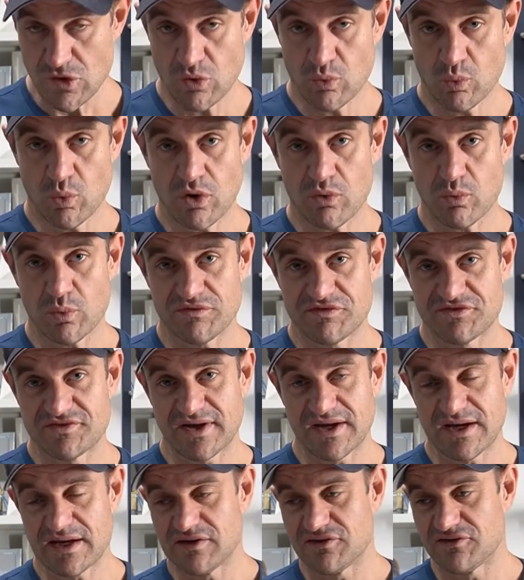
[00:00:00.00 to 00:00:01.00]
What we've
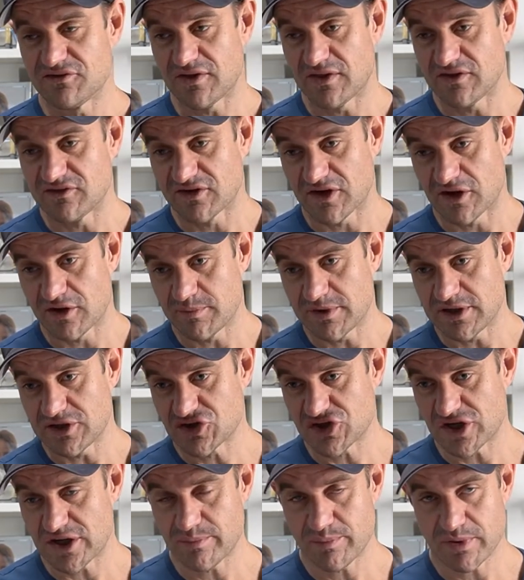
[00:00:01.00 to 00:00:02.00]
seen is there's going to be
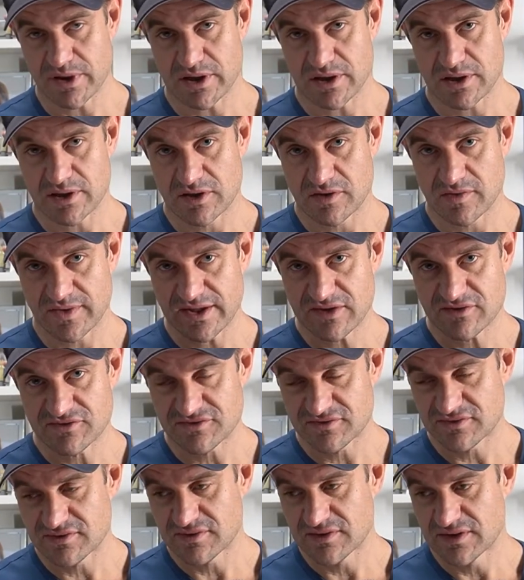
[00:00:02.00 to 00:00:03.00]
cheaper
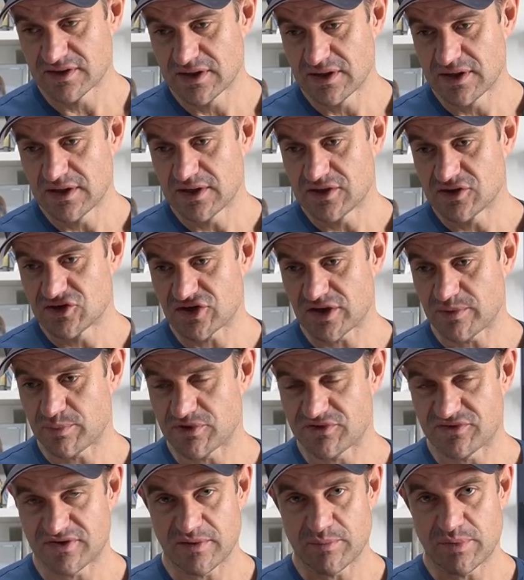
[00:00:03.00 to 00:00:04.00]
clicks,
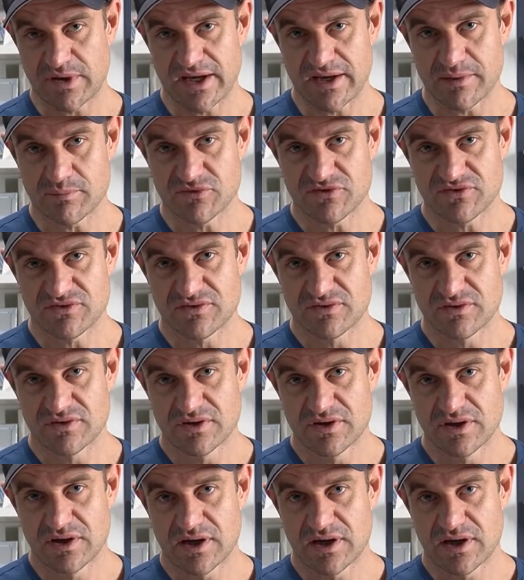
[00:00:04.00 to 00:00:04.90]
cheaper CPMs,